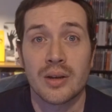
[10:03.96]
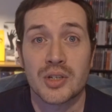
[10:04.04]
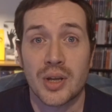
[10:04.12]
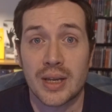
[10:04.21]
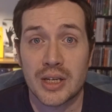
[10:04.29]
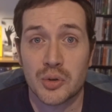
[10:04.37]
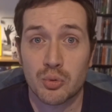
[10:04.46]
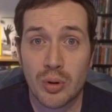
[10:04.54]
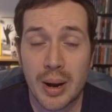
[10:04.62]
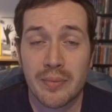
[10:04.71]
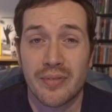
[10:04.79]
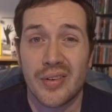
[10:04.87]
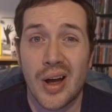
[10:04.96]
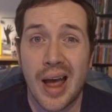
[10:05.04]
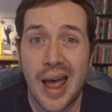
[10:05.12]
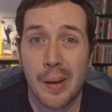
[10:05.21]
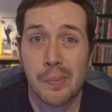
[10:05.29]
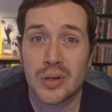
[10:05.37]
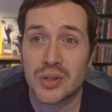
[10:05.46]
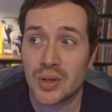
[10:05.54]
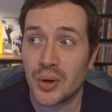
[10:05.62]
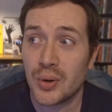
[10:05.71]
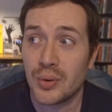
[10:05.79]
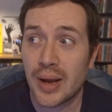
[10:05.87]
so that's a wrap for
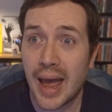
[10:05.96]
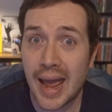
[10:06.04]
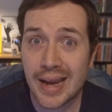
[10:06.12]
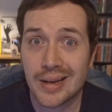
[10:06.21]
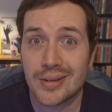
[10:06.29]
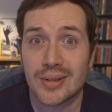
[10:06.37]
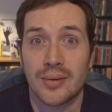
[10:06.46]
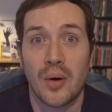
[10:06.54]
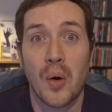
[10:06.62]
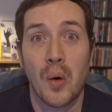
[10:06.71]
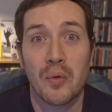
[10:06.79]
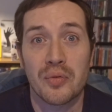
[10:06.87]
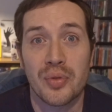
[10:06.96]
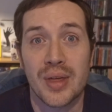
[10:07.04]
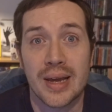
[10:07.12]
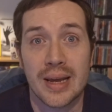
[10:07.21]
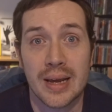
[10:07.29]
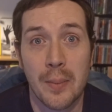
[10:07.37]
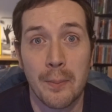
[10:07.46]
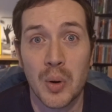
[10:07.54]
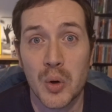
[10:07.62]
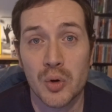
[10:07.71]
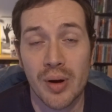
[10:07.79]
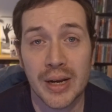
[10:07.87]
episode 8 of the
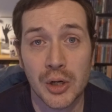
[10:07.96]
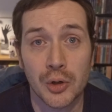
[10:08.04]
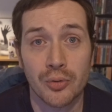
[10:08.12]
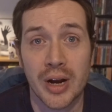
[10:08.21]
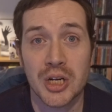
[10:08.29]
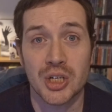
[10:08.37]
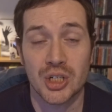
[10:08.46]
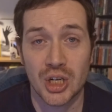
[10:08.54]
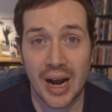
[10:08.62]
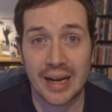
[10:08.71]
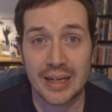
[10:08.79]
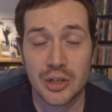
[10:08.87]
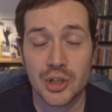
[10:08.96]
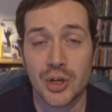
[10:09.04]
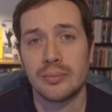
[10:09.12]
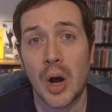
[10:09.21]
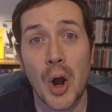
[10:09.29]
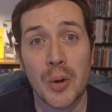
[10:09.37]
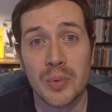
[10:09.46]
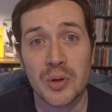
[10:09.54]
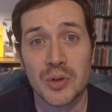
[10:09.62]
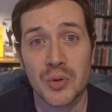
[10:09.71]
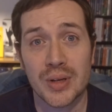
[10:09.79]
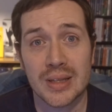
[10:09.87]
Blu-ray Curation Challenge. I hope you
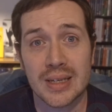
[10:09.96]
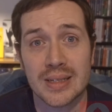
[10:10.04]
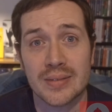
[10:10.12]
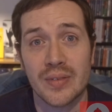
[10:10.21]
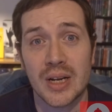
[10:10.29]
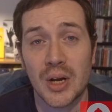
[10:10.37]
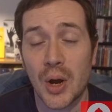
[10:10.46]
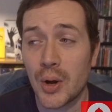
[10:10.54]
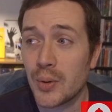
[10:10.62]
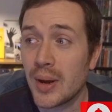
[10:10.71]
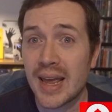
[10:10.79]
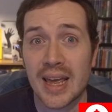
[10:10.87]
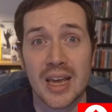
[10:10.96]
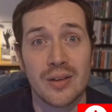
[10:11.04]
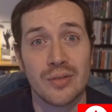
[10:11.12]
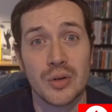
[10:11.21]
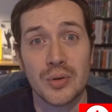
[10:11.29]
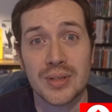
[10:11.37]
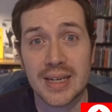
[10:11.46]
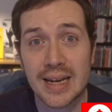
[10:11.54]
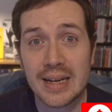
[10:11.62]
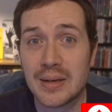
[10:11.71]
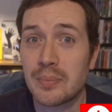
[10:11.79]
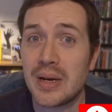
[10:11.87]
enjoyed this video. If you
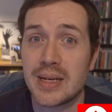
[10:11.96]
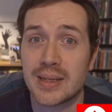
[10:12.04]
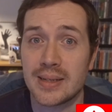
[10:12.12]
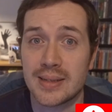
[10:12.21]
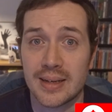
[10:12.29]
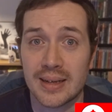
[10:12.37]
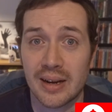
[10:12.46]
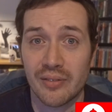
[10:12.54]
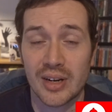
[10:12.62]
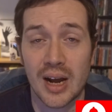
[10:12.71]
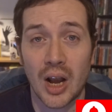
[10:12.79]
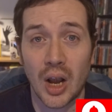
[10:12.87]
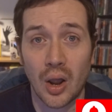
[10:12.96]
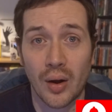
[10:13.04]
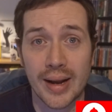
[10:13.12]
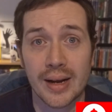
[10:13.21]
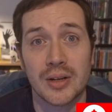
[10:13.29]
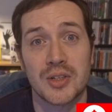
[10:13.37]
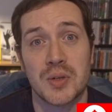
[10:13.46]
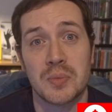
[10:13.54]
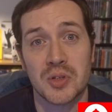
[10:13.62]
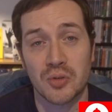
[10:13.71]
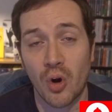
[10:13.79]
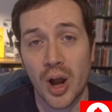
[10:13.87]
did, please consider giving it a like,
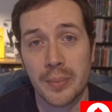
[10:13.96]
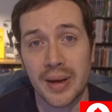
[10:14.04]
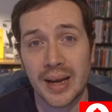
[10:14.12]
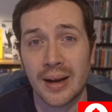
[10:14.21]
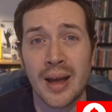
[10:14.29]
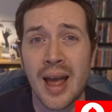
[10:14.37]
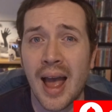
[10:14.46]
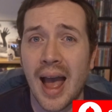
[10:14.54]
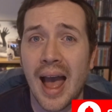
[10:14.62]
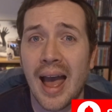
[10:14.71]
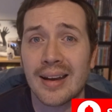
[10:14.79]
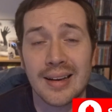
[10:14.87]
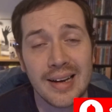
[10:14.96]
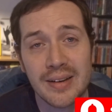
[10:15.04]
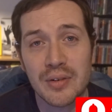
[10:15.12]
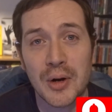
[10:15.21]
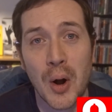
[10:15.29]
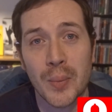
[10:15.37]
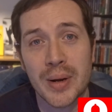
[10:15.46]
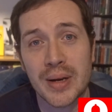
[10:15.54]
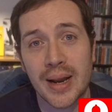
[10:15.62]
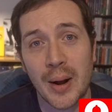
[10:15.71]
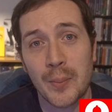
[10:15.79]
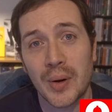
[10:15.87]
subscribing, and leave a comment
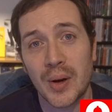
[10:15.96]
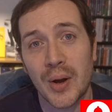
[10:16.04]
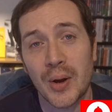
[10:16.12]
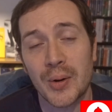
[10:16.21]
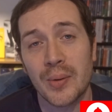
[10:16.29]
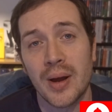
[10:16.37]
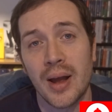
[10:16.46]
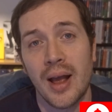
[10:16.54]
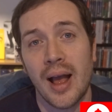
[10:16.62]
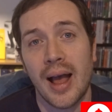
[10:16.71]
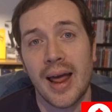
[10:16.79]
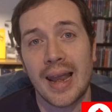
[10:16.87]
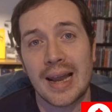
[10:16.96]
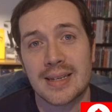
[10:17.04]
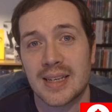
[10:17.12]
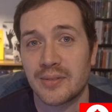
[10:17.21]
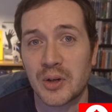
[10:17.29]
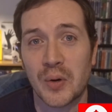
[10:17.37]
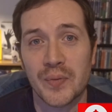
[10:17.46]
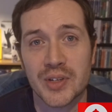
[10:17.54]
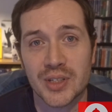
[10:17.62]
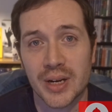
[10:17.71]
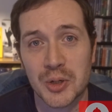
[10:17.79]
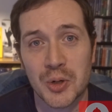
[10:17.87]
down below, and let's have a
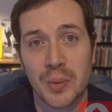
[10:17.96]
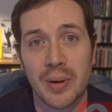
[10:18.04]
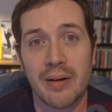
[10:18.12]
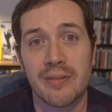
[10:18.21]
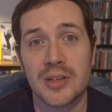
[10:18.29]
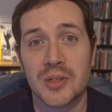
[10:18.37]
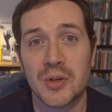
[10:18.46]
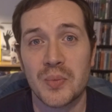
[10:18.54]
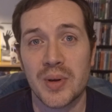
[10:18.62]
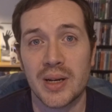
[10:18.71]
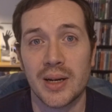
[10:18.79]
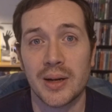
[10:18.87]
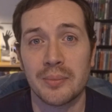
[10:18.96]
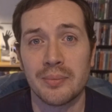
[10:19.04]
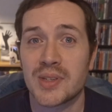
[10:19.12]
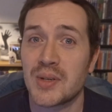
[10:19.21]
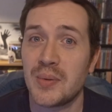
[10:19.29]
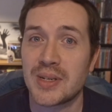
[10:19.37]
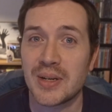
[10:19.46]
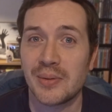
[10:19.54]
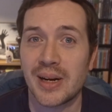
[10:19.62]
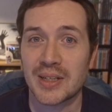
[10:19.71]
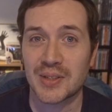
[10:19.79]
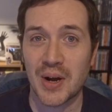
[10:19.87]
conversation about physical media. So until
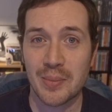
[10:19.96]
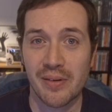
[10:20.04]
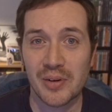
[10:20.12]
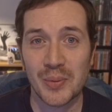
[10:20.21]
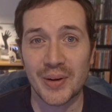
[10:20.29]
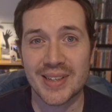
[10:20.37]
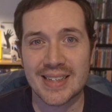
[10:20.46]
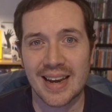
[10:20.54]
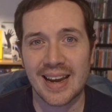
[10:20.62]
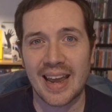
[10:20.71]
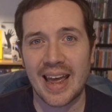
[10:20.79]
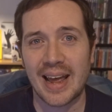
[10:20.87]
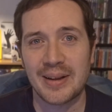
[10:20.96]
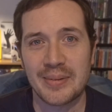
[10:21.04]
next time everyone, take care.